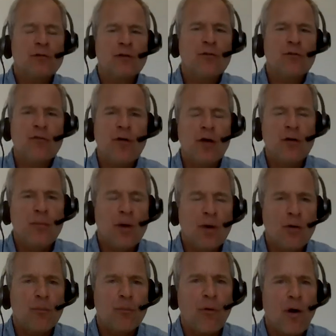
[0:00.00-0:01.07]
some
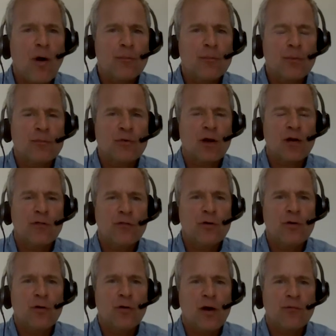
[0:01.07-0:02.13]
fundamental problems on a
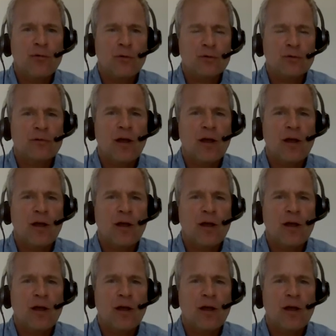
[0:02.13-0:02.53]
few levels.